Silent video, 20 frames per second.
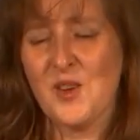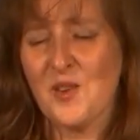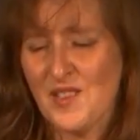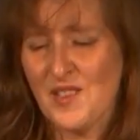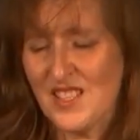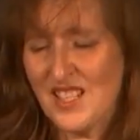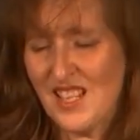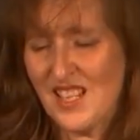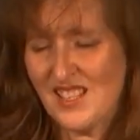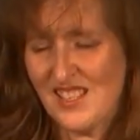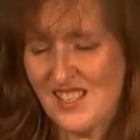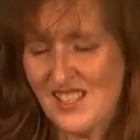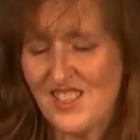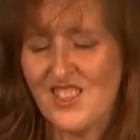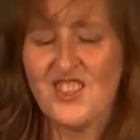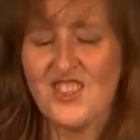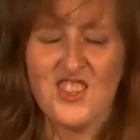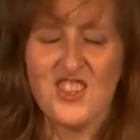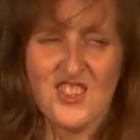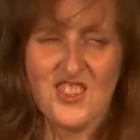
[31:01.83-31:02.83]
So if it
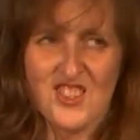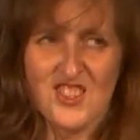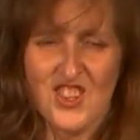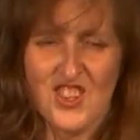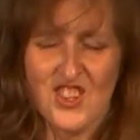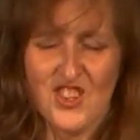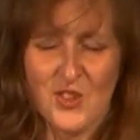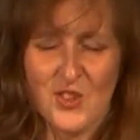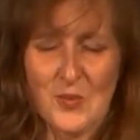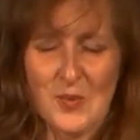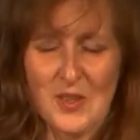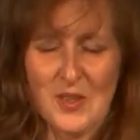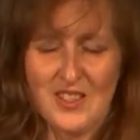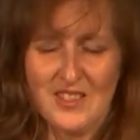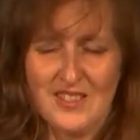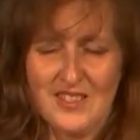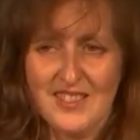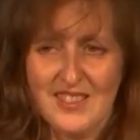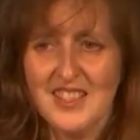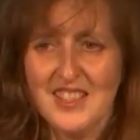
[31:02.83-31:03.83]
doesn't, you know it's not a good
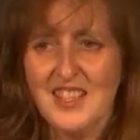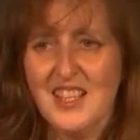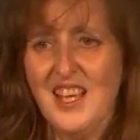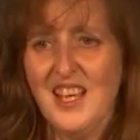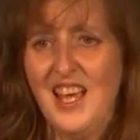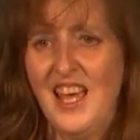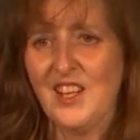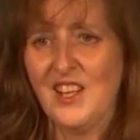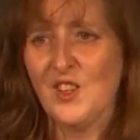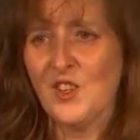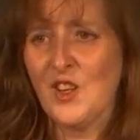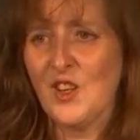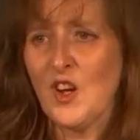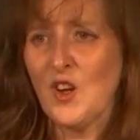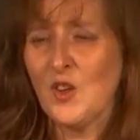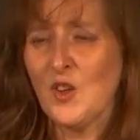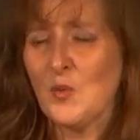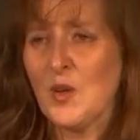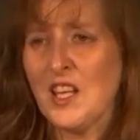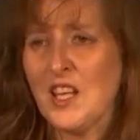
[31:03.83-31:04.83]
one. And on
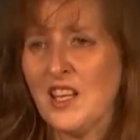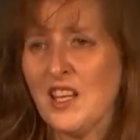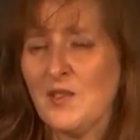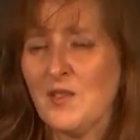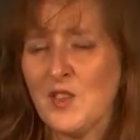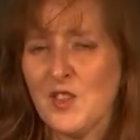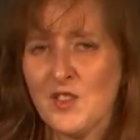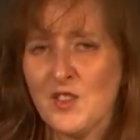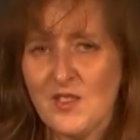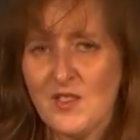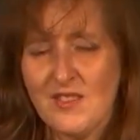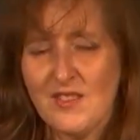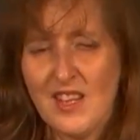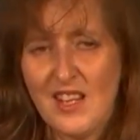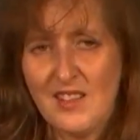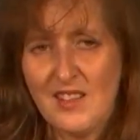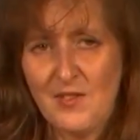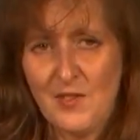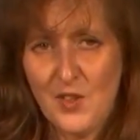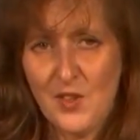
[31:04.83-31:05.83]
on Wiki, if you
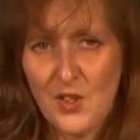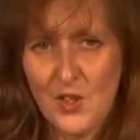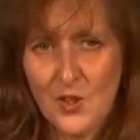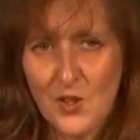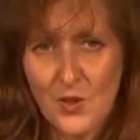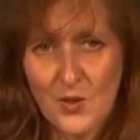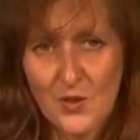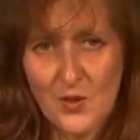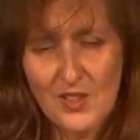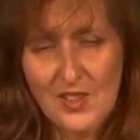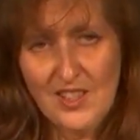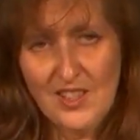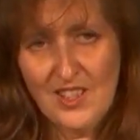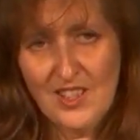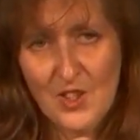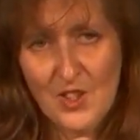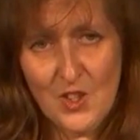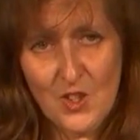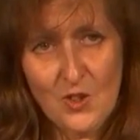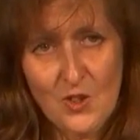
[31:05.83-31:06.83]
if you
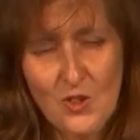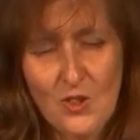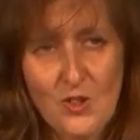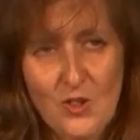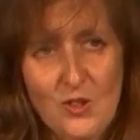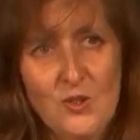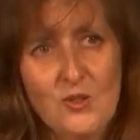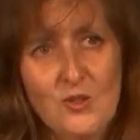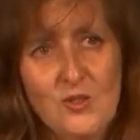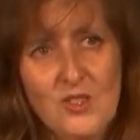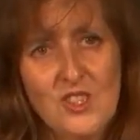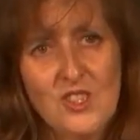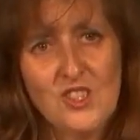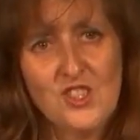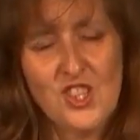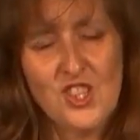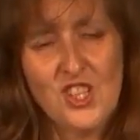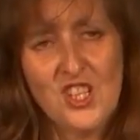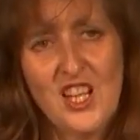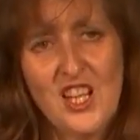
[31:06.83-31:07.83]
Google
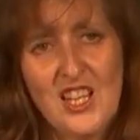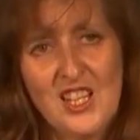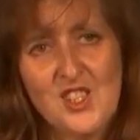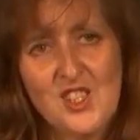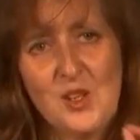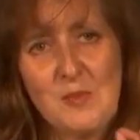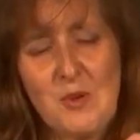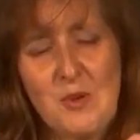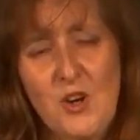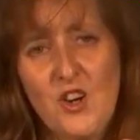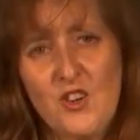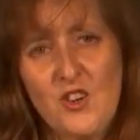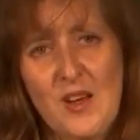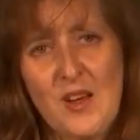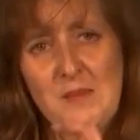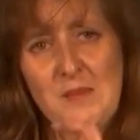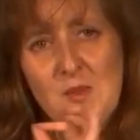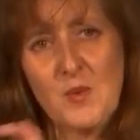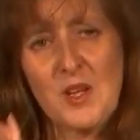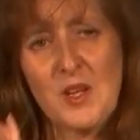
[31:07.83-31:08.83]
genealogy
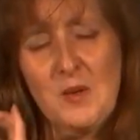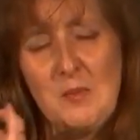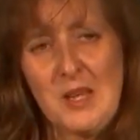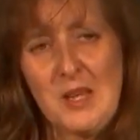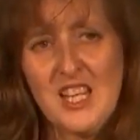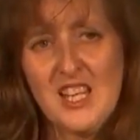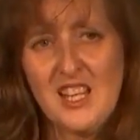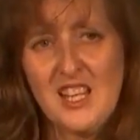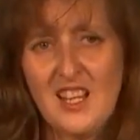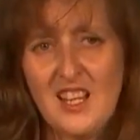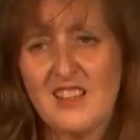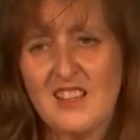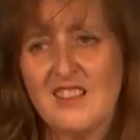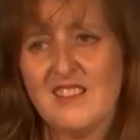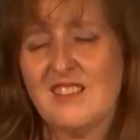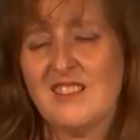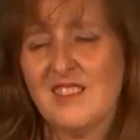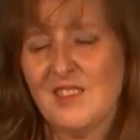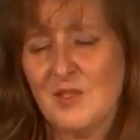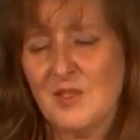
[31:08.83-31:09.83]
programs Wikipedia,
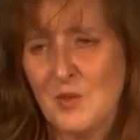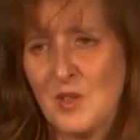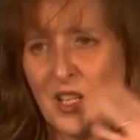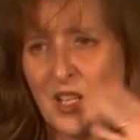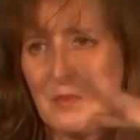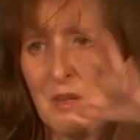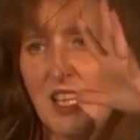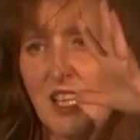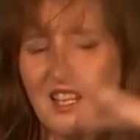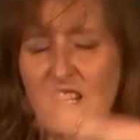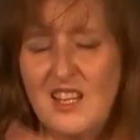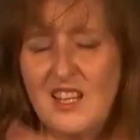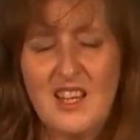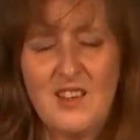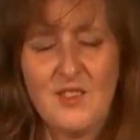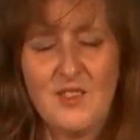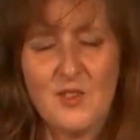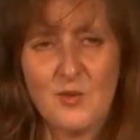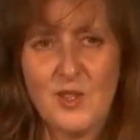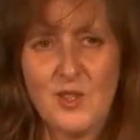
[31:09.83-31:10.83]
Wikipedia
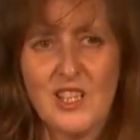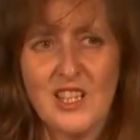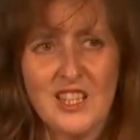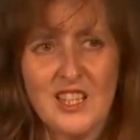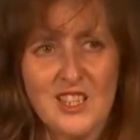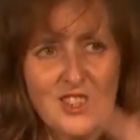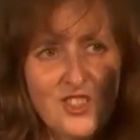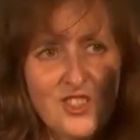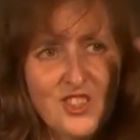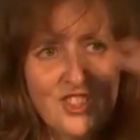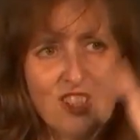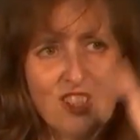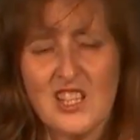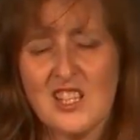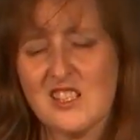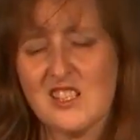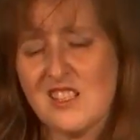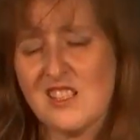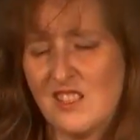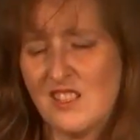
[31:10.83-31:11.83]
have a really good
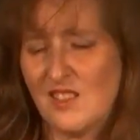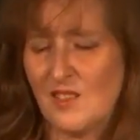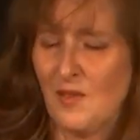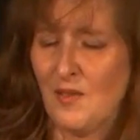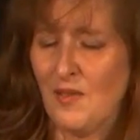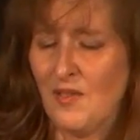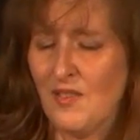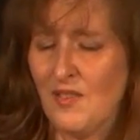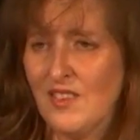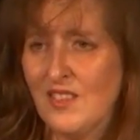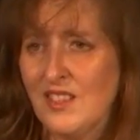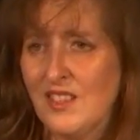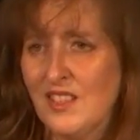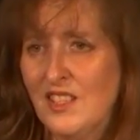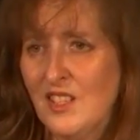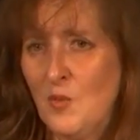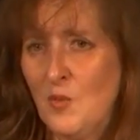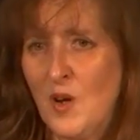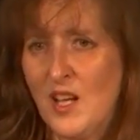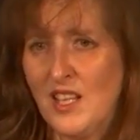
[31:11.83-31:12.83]
list of
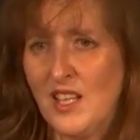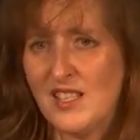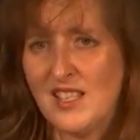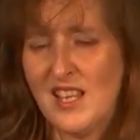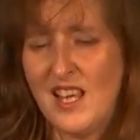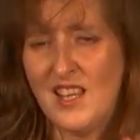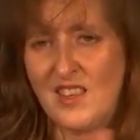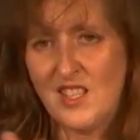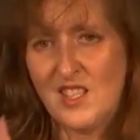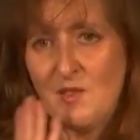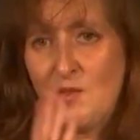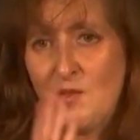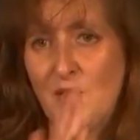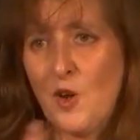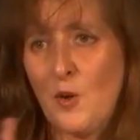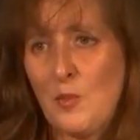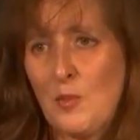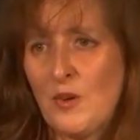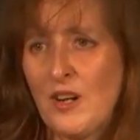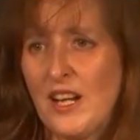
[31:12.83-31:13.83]
ones and the
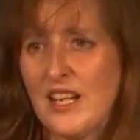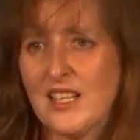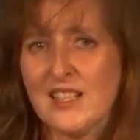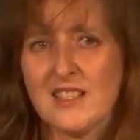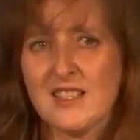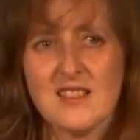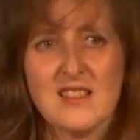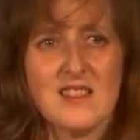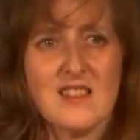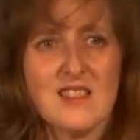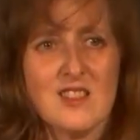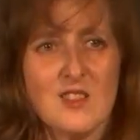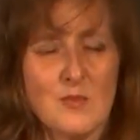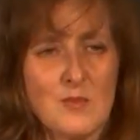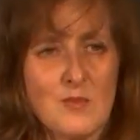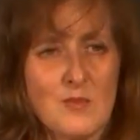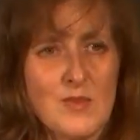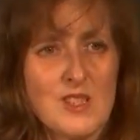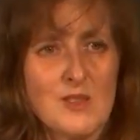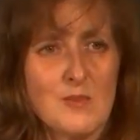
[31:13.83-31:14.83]
different operating
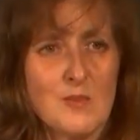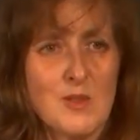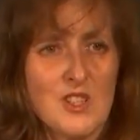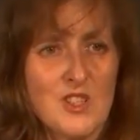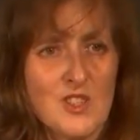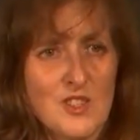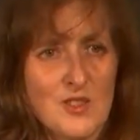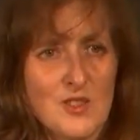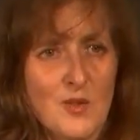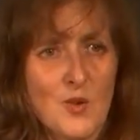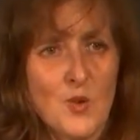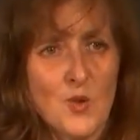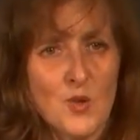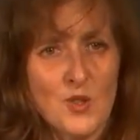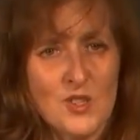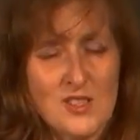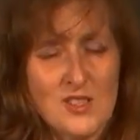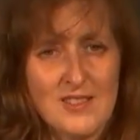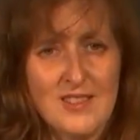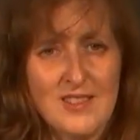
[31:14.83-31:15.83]
systems because of
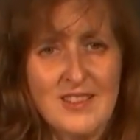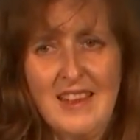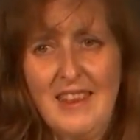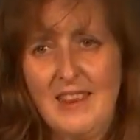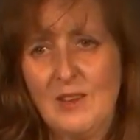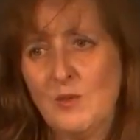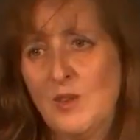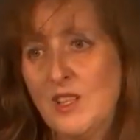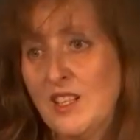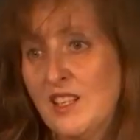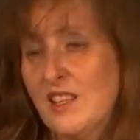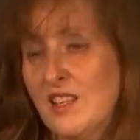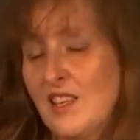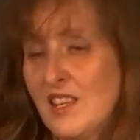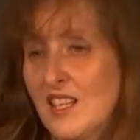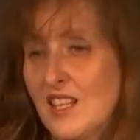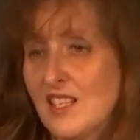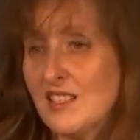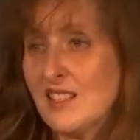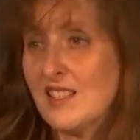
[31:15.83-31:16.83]
course one of the
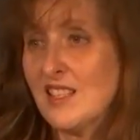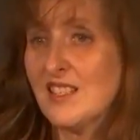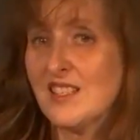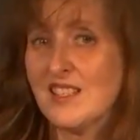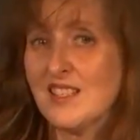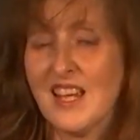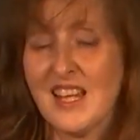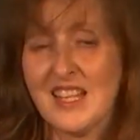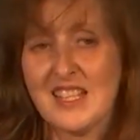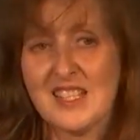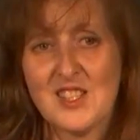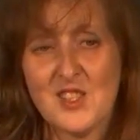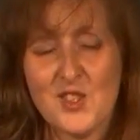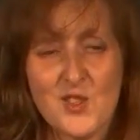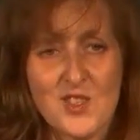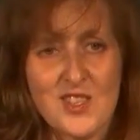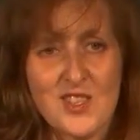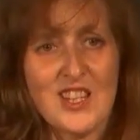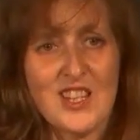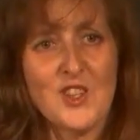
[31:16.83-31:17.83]
things these days
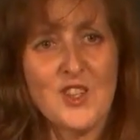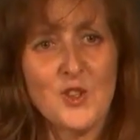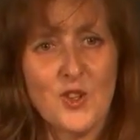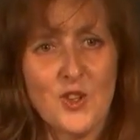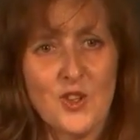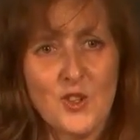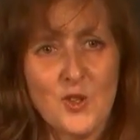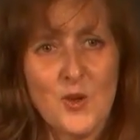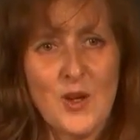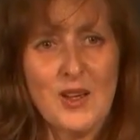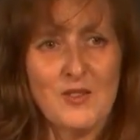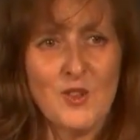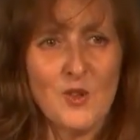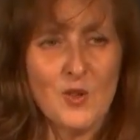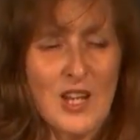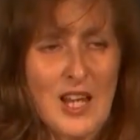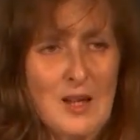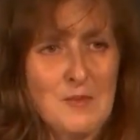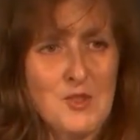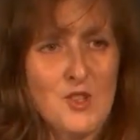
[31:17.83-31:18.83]
is that you know you have
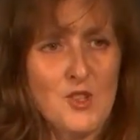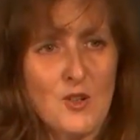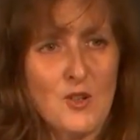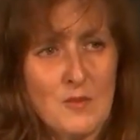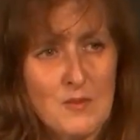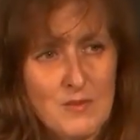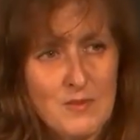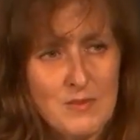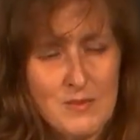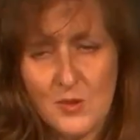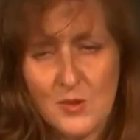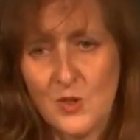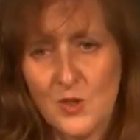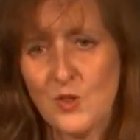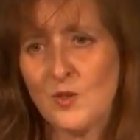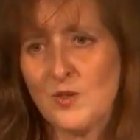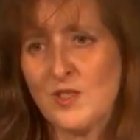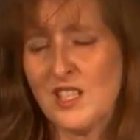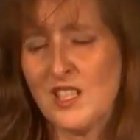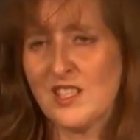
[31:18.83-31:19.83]
your laptop or
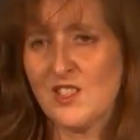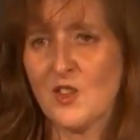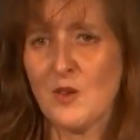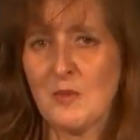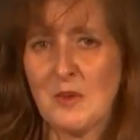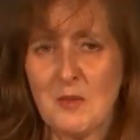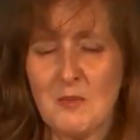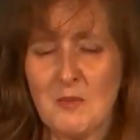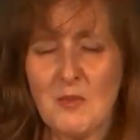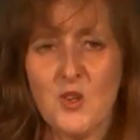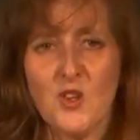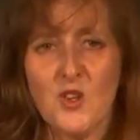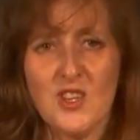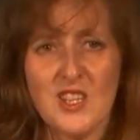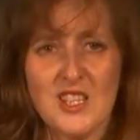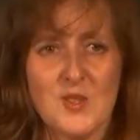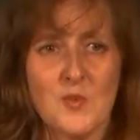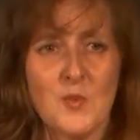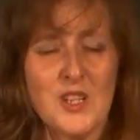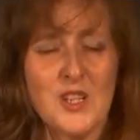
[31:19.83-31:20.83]
your desktop computer
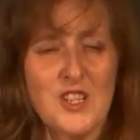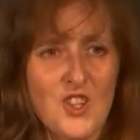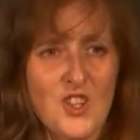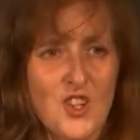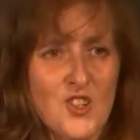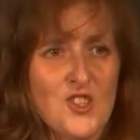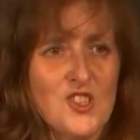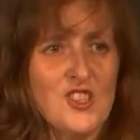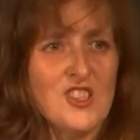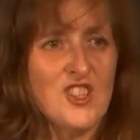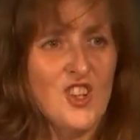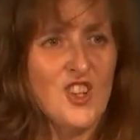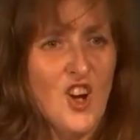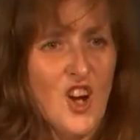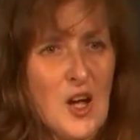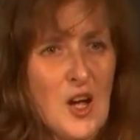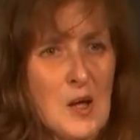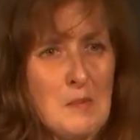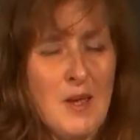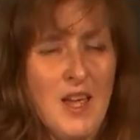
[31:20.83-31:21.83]
that's Windows and your
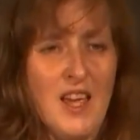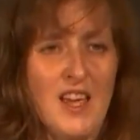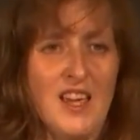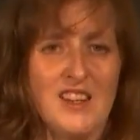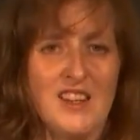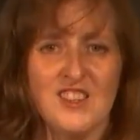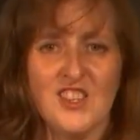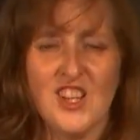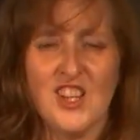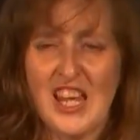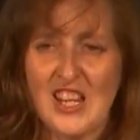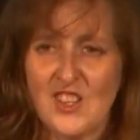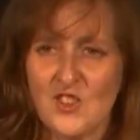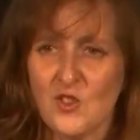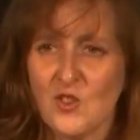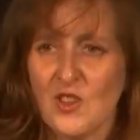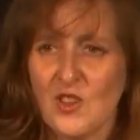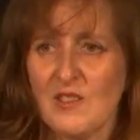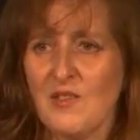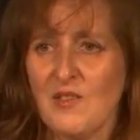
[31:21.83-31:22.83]
iPad and your
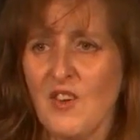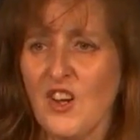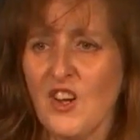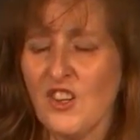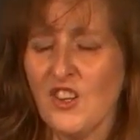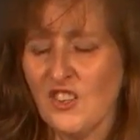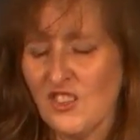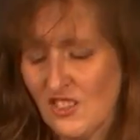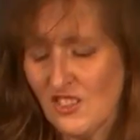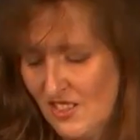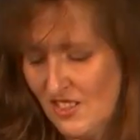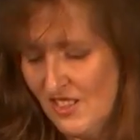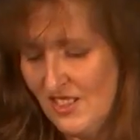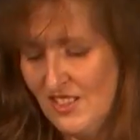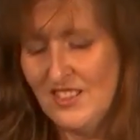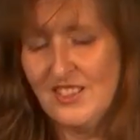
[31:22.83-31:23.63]
Android phone.